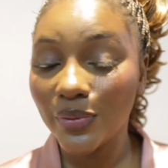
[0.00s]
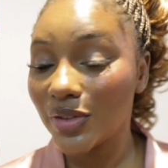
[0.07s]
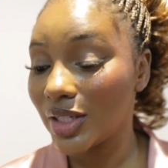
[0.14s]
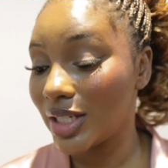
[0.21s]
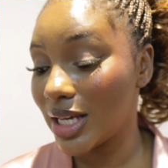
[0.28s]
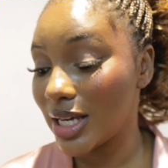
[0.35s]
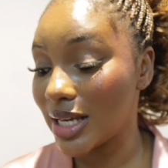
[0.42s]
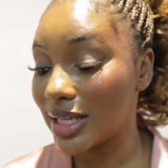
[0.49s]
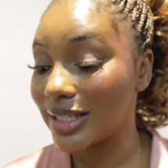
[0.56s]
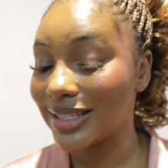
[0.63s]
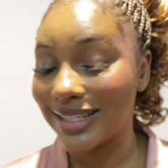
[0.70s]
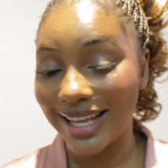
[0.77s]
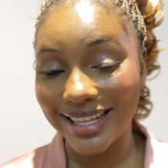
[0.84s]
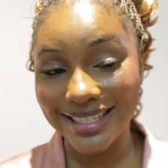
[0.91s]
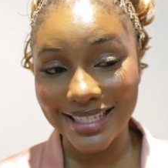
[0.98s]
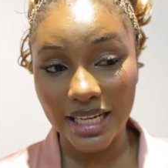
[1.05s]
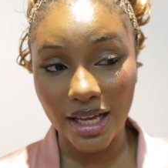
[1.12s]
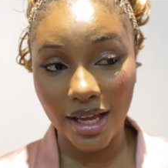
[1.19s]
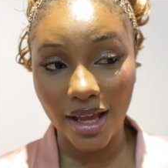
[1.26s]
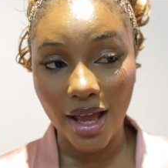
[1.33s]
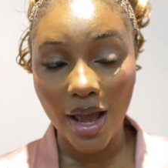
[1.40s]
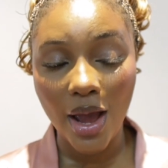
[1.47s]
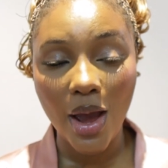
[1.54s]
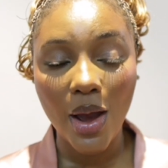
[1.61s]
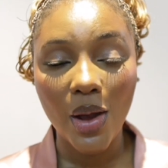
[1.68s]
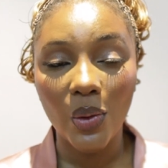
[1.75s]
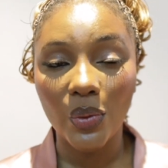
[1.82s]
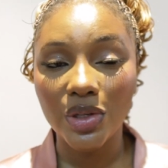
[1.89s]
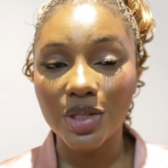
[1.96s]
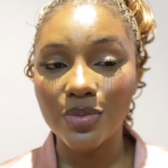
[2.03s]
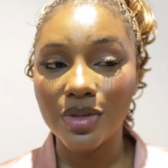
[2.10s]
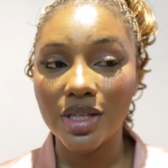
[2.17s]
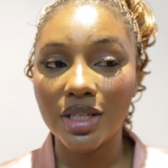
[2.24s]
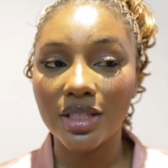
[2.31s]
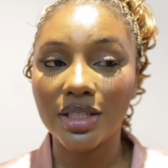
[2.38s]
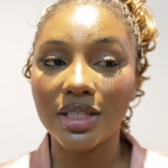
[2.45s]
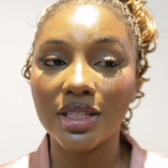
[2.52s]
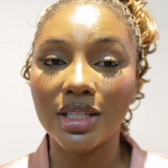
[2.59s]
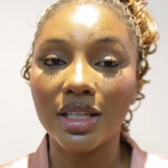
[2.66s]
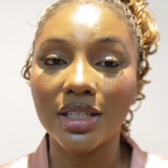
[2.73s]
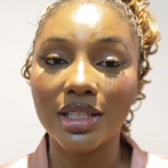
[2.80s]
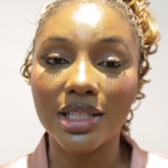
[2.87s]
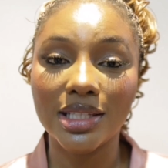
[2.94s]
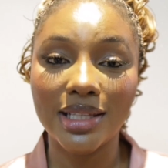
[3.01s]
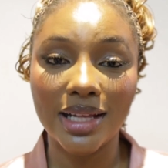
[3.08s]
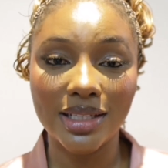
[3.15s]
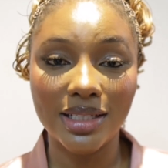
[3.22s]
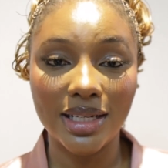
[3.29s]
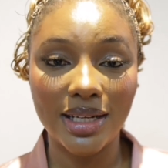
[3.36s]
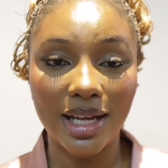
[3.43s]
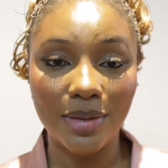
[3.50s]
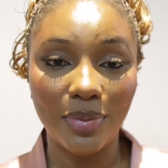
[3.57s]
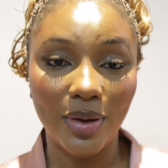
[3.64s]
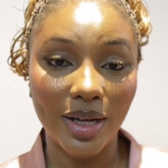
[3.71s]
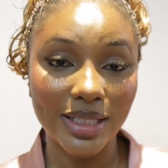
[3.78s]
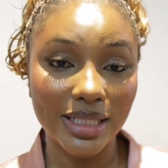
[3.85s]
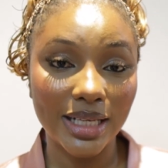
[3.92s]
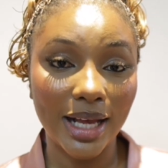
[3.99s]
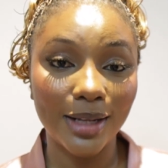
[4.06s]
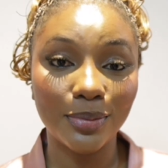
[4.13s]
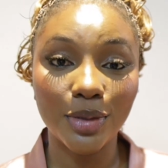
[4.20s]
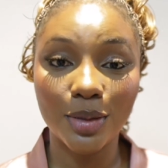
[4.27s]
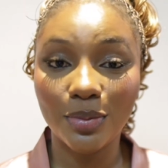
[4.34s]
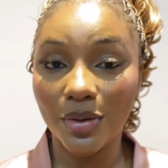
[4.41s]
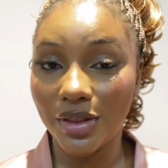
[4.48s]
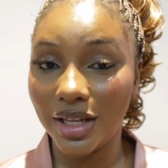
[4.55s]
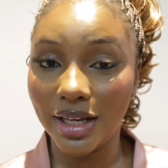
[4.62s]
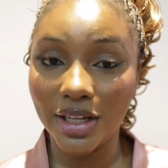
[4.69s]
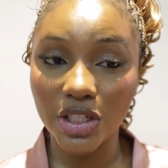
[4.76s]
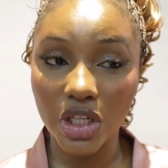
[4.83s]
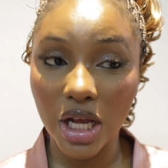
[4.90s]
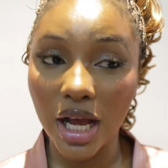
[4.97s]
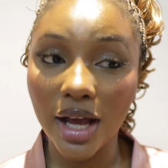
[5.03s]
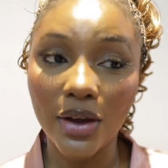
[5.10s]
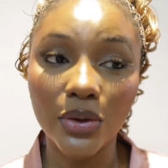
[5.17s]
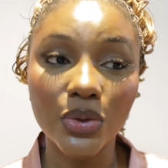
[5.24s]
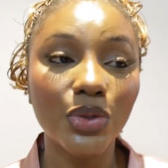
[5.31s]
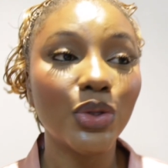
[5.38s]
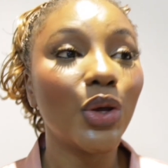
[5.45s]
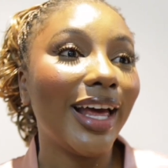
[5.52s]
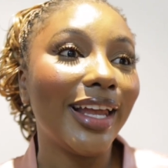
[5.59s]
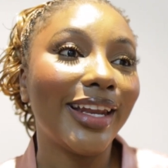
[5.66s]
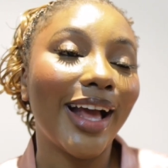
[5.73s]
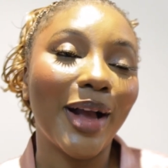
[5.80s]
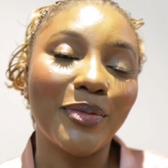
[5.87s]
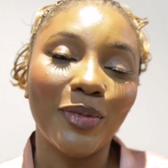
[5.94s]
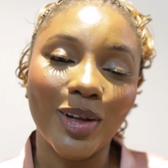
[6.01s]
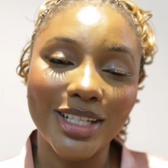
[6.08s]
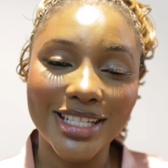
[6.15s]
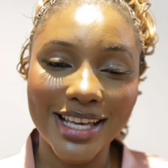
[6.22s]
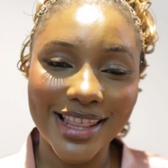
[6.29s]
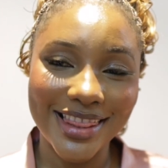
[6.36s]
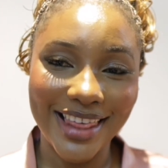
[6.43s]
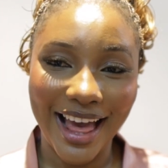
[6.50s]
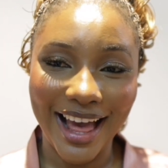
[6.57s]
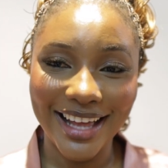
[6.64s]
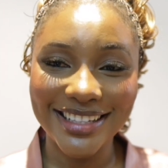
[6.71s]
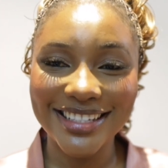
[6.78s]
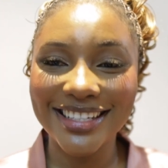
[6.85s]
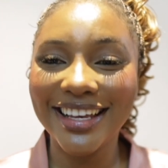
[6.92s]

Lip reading: Today is Saturday, which means it's the Saturday night party at Big Brother Niger house, and I'm watching that.